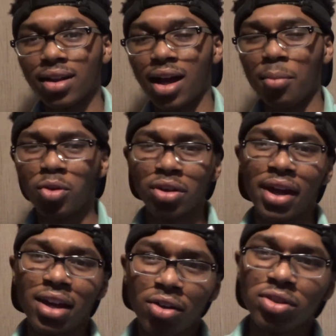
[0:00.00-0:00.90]
I'm going to
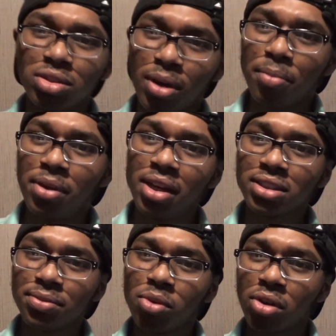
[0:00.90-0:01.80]
head over to my
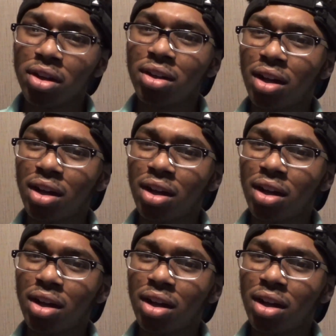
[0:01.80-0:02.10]
PS4.